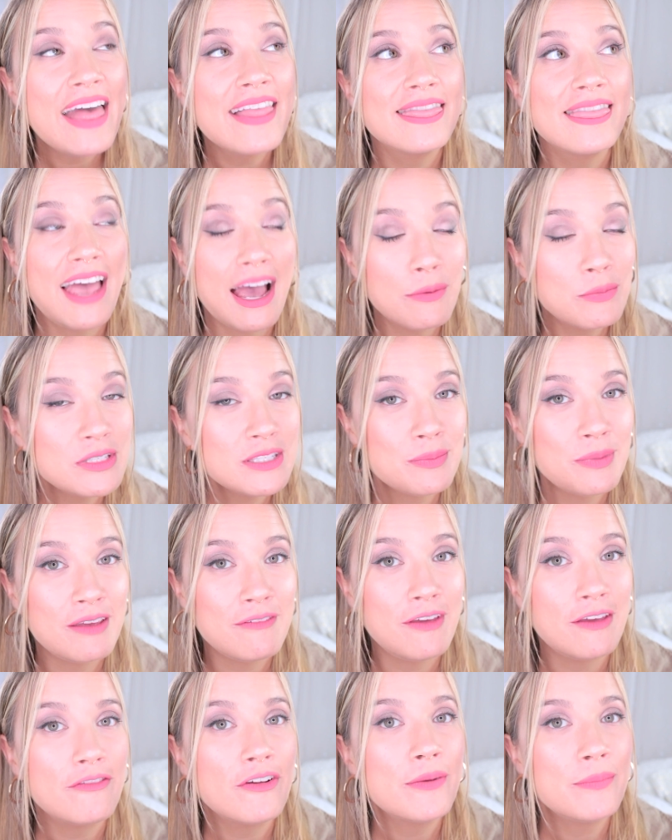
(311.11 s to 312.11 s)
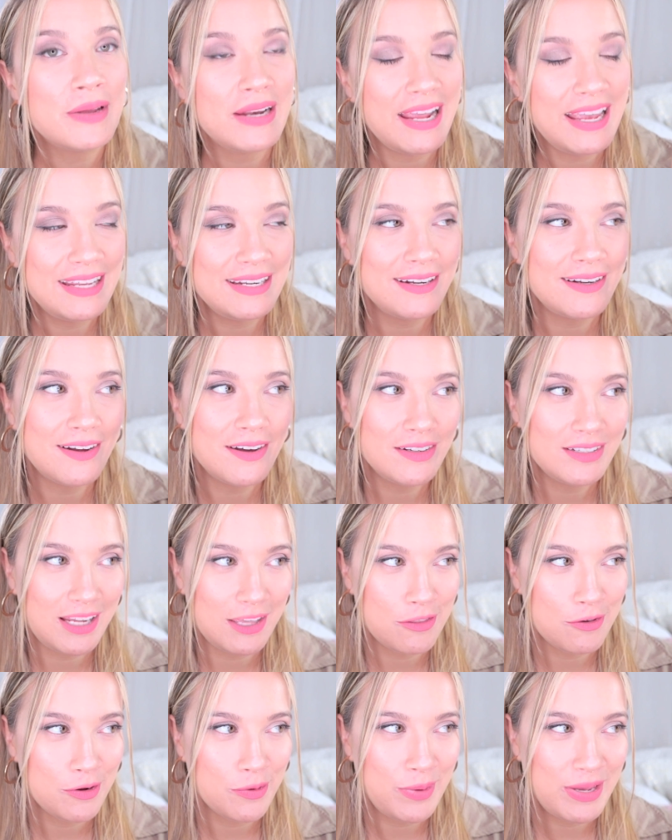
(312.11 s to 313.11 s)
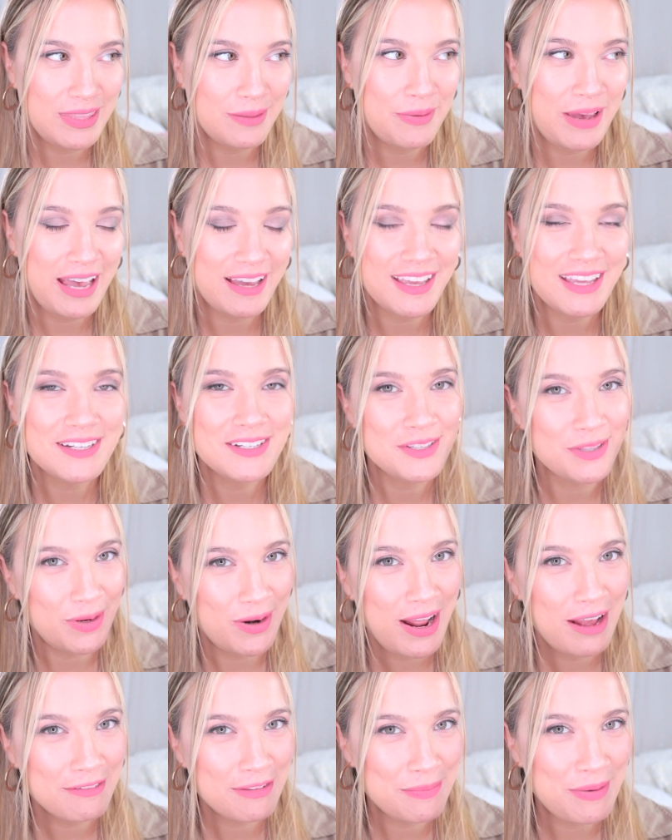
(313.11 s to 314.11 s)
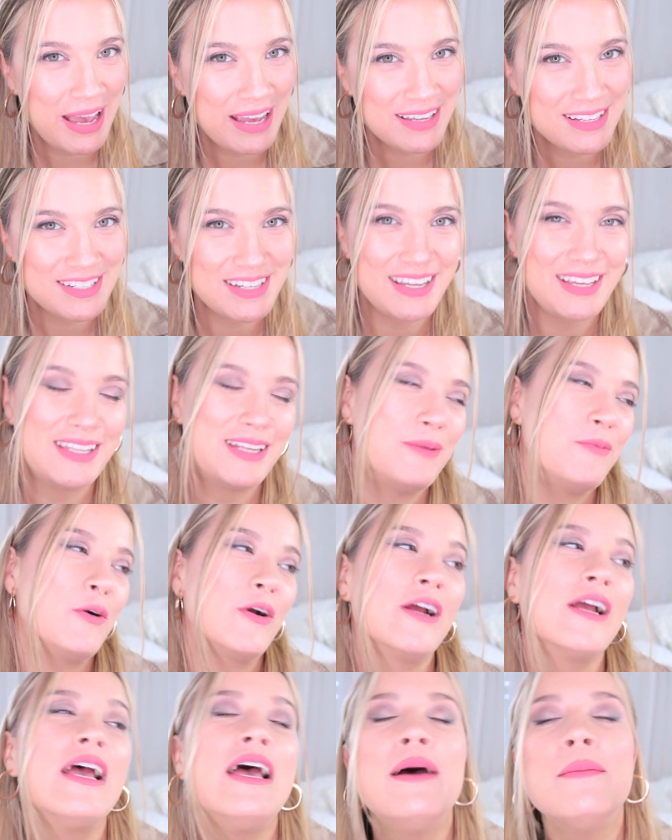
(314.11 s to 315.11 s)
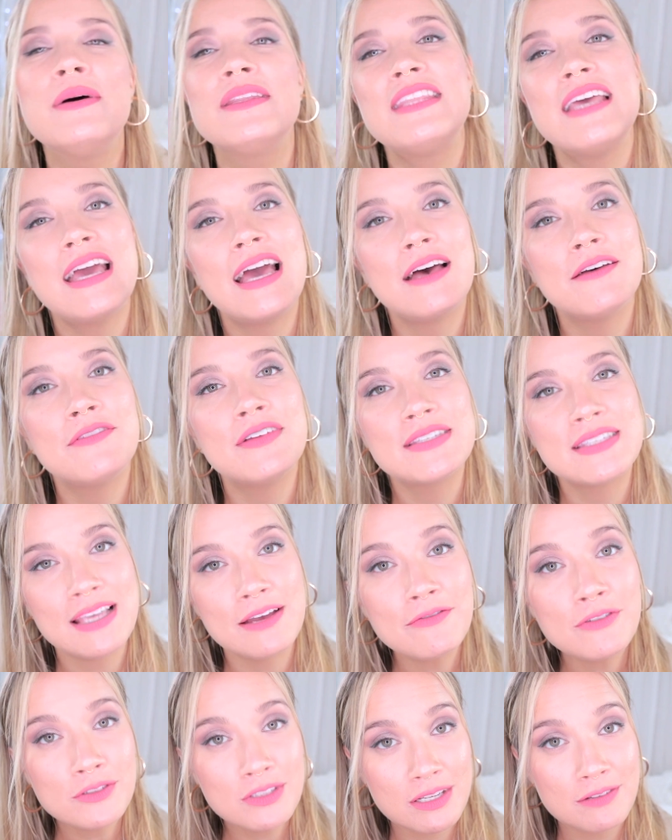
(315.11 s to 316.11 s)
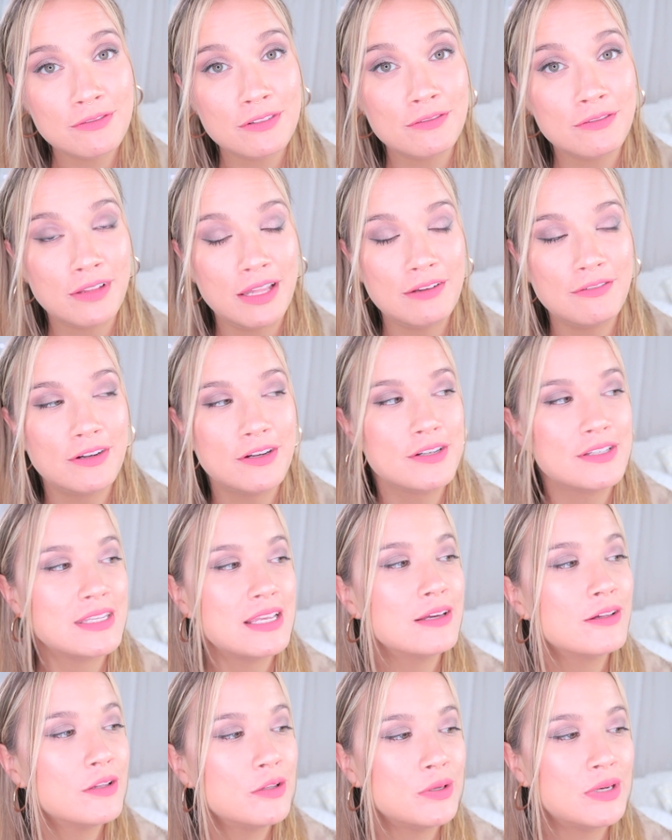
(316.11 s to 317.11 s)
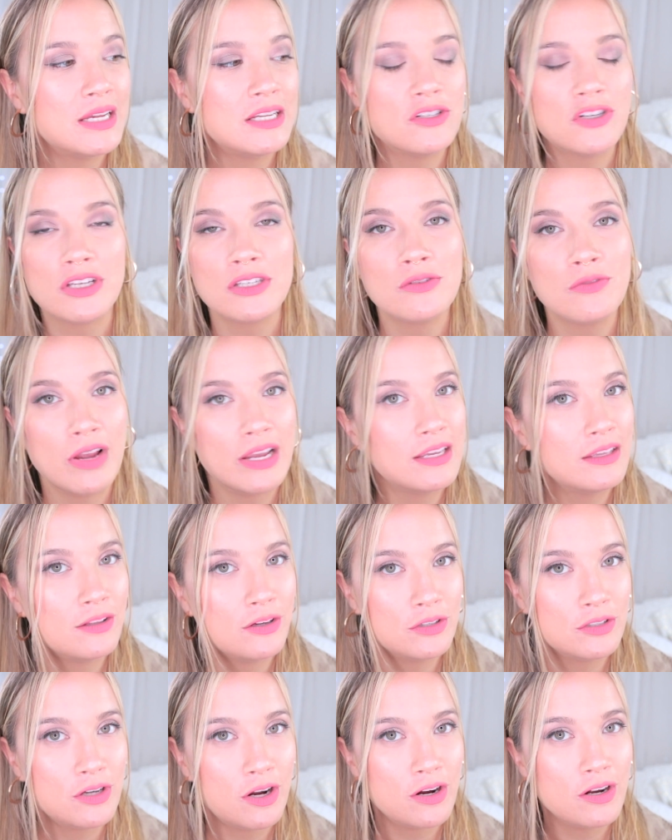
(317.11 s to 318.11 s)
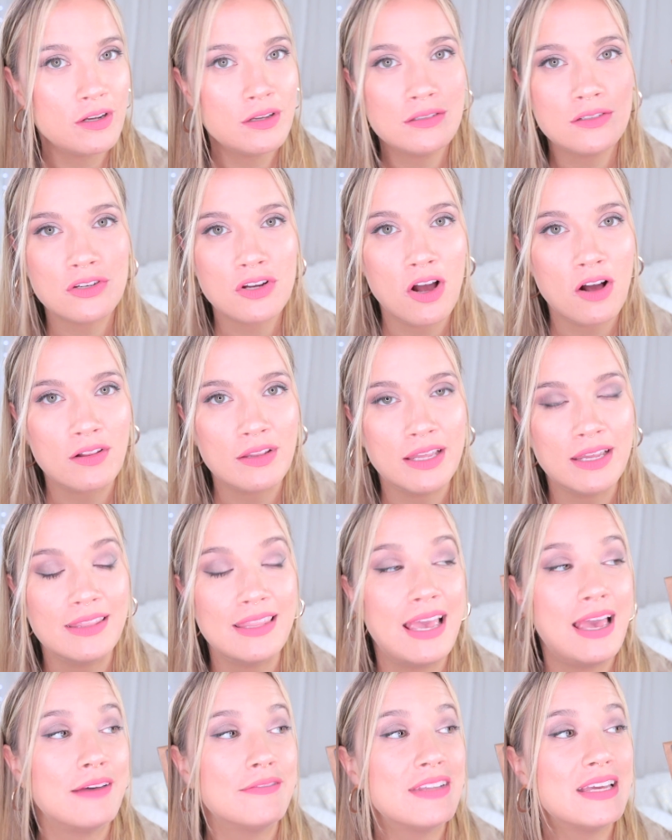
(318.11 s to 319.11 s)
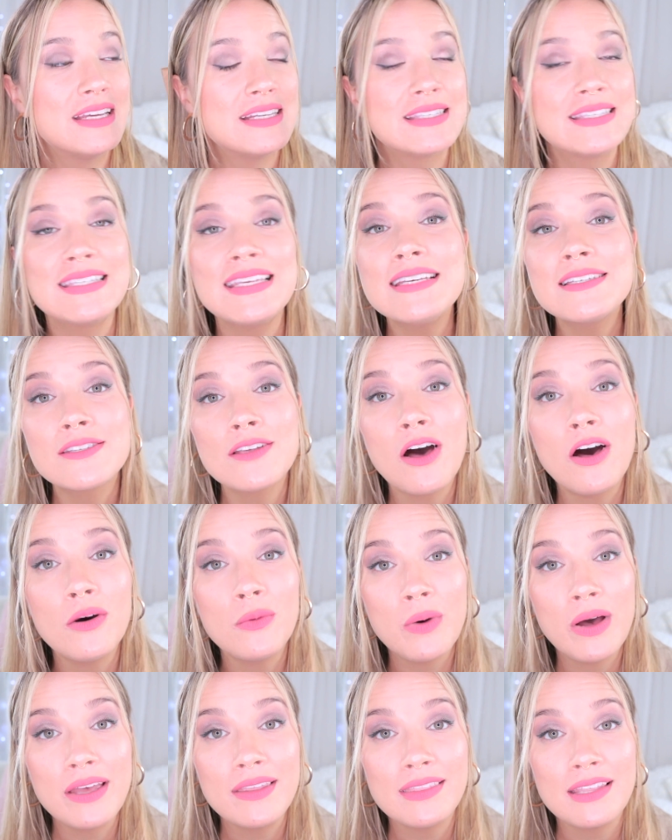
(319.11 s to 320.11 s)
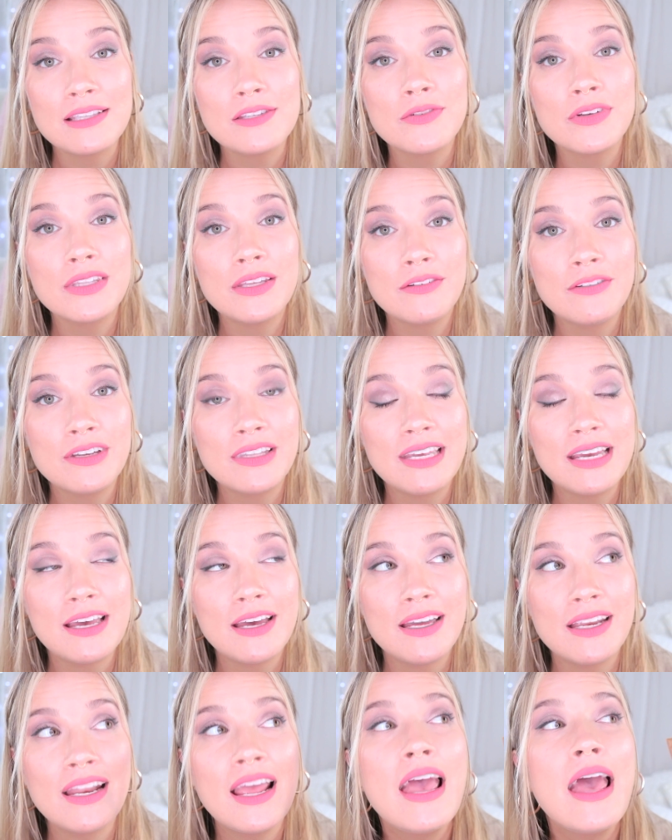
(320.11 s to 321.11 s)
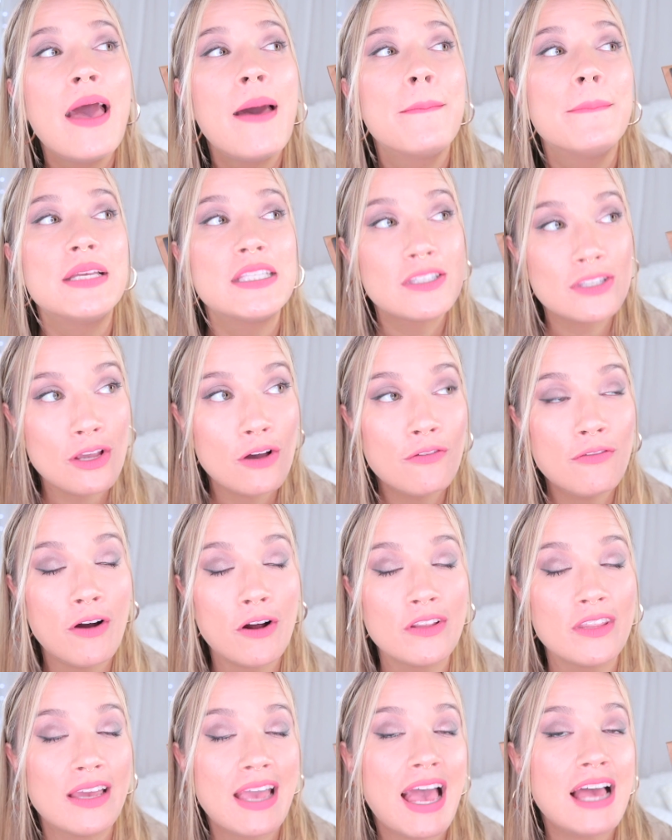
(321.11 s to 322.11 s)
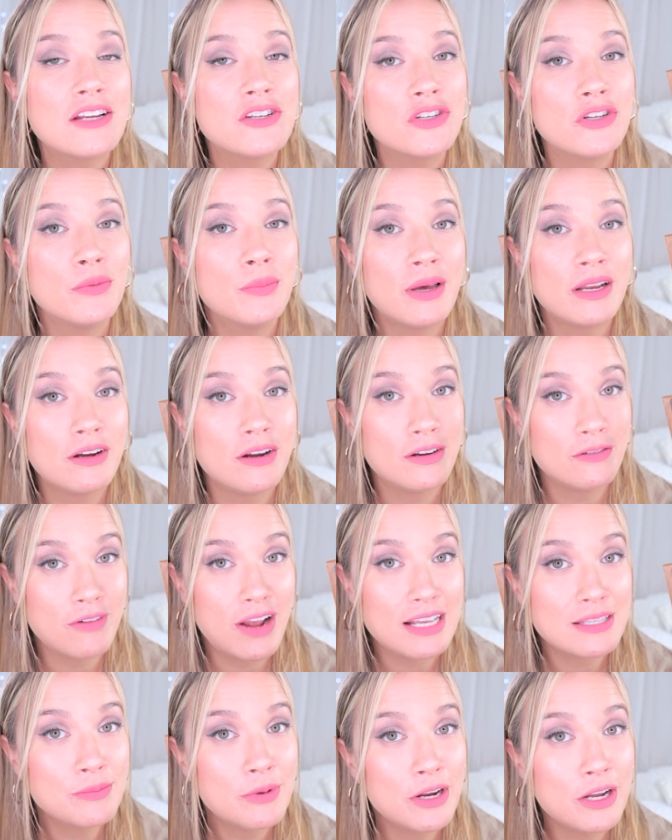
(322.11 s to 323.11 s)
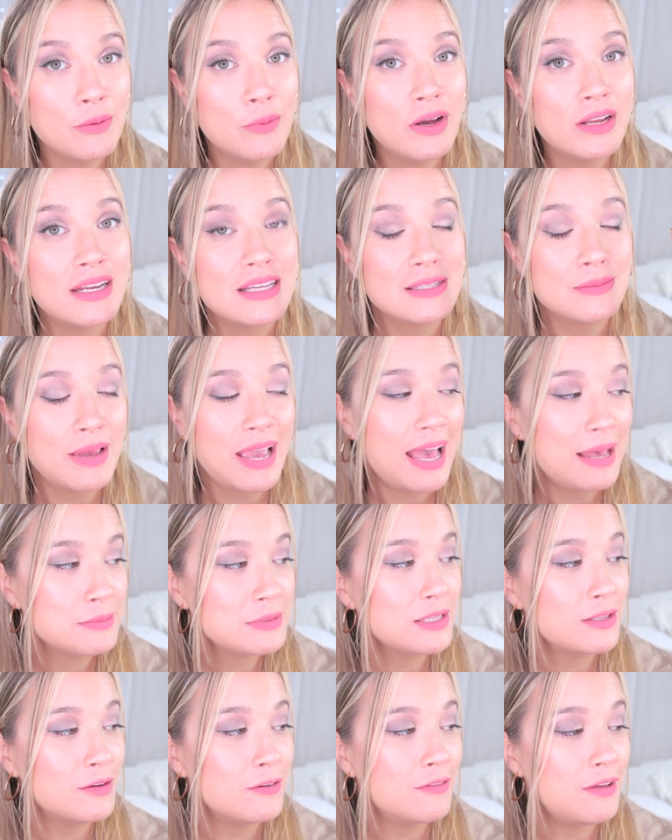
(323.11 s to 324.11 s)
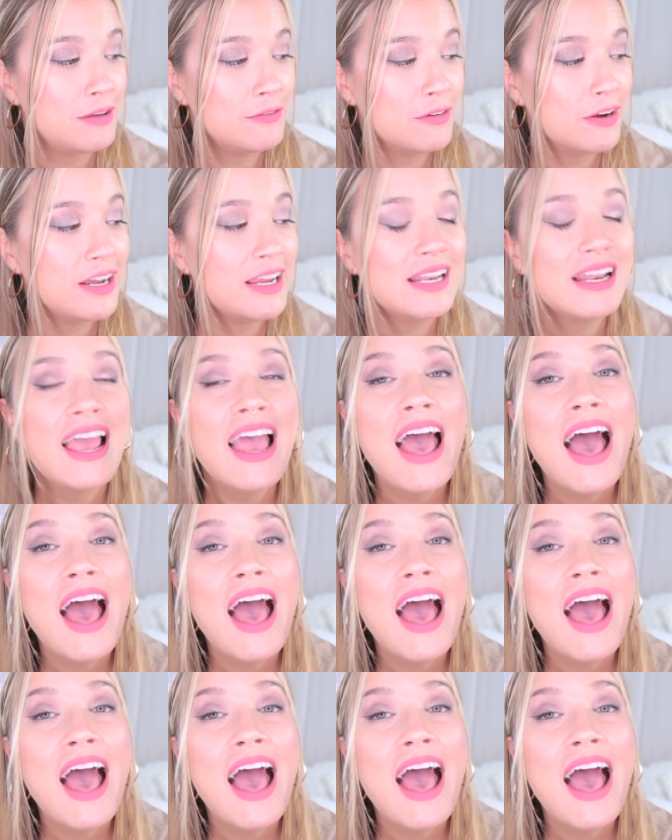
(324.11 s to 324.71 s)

That one's my favorite, but I ate it all and I threw away the package, so I don't have the packaging anymore. But they have several different flavors, including just regular dark chocolate. They have like a sea salt one that's really, really good. But so far, the cashew butter and raspberry one is my absolute favorite.